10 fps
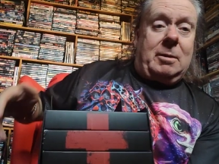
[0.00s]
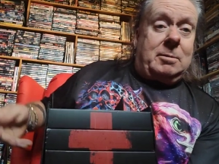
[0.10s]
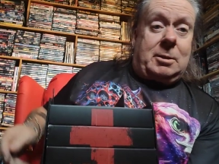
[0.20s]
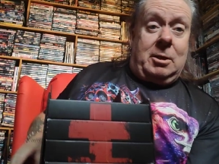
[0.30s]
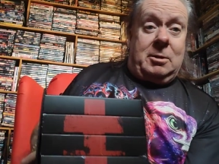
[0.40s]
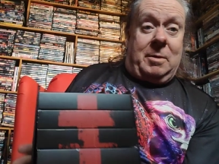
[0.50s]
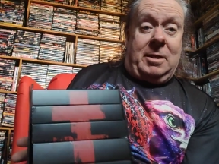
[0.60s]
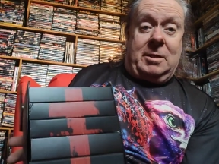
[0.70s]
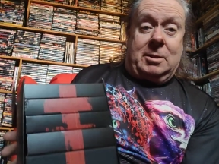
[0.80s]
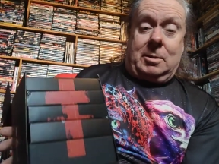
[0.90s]
excuse me a
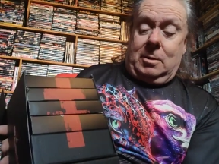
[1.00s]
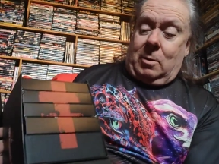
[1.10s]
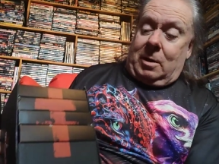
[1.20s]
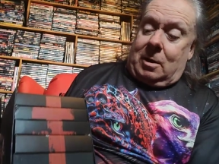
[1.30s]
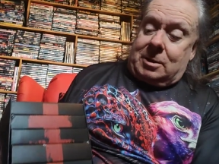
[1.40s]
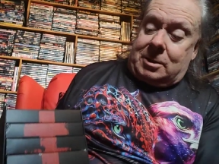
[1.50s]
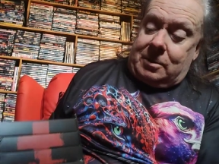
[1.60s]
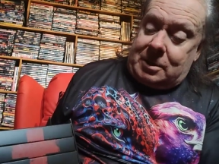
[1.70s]
minute, it's quite hard to do